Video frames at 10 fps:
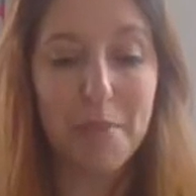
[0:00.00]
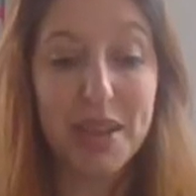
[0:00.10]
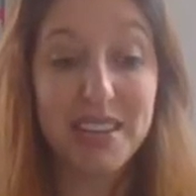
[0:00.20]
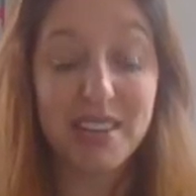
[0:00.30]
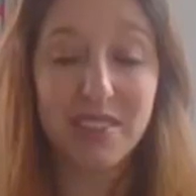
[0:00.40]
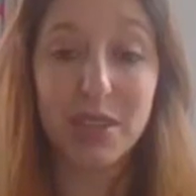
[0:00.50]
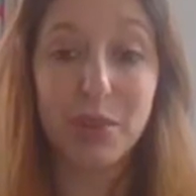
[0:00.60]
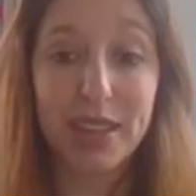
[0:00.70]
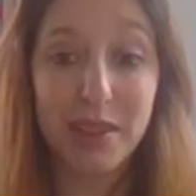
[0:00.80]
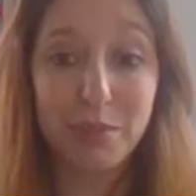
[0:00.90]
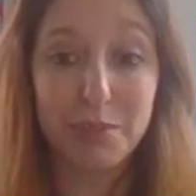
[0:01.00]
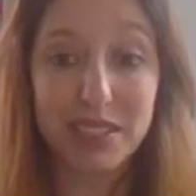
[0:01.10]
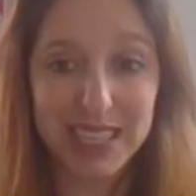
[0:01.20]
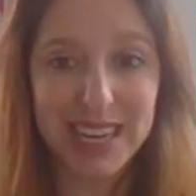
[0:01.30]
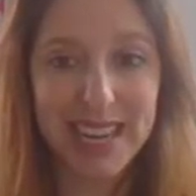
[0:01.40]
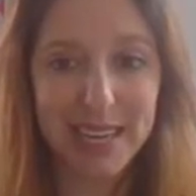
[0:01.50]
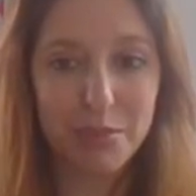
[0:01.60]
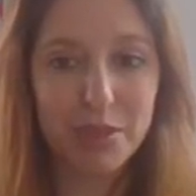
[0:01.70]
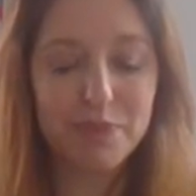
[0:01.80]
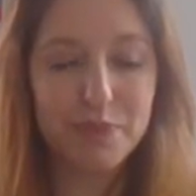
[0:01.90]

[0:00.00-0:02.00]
opinion that will help build acclaim.